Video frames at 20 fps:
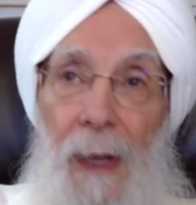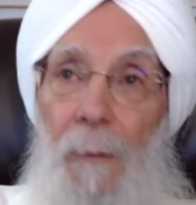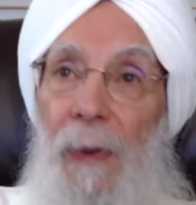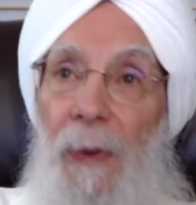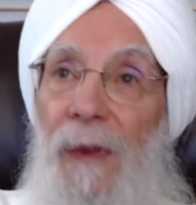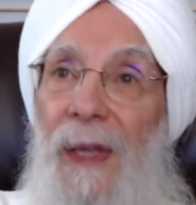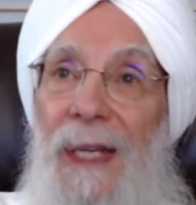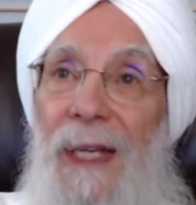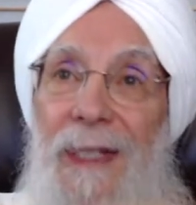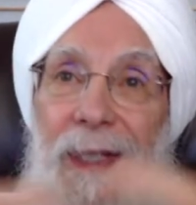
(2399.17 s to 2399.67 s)

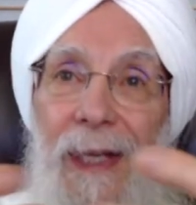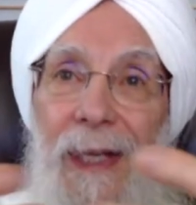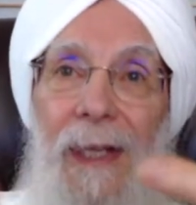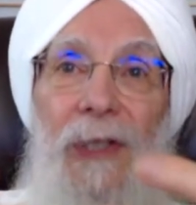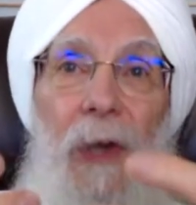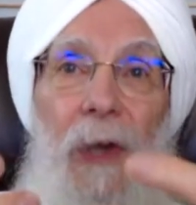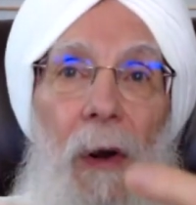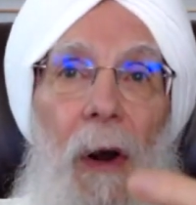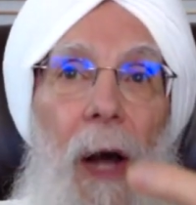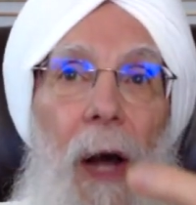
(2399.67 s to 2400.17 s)
But these
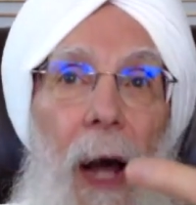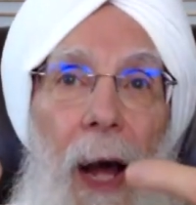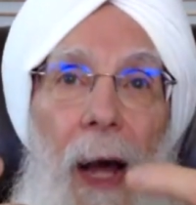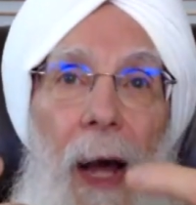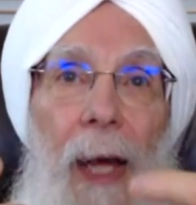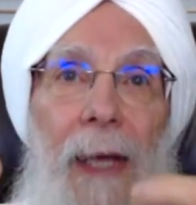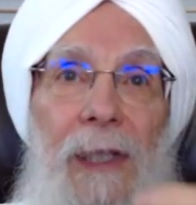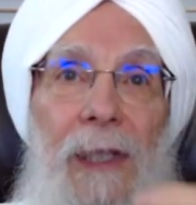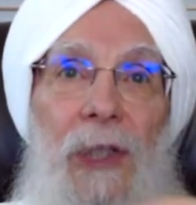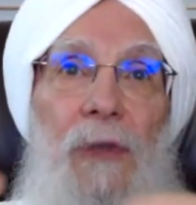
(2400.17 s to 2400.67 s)
things are
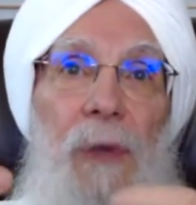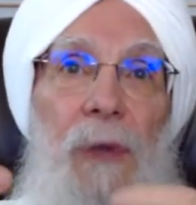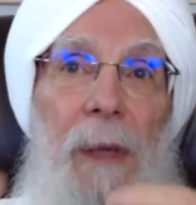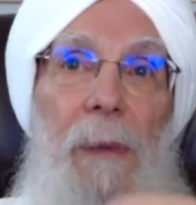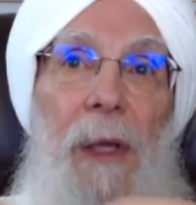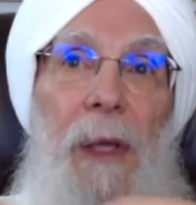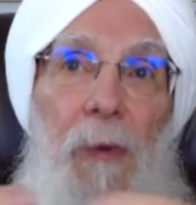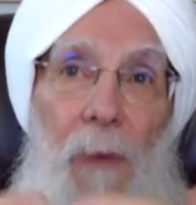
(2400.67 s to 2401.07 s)
extremely